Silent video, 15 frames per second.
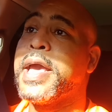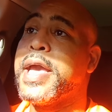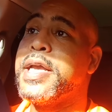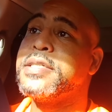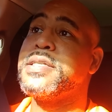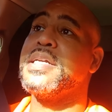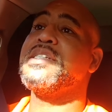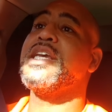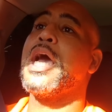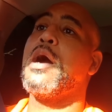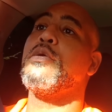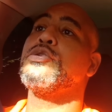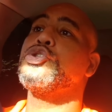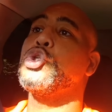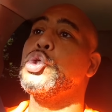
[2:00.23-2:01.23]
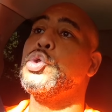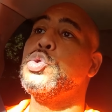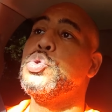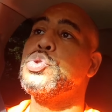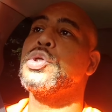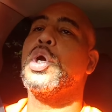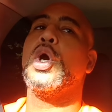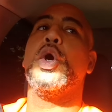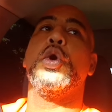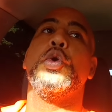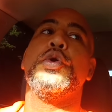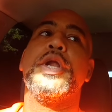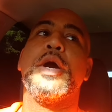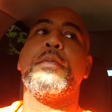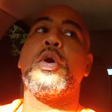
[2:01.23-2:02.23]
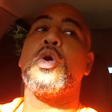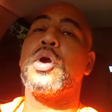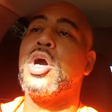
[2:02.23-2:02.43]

age, that child will choose who they're more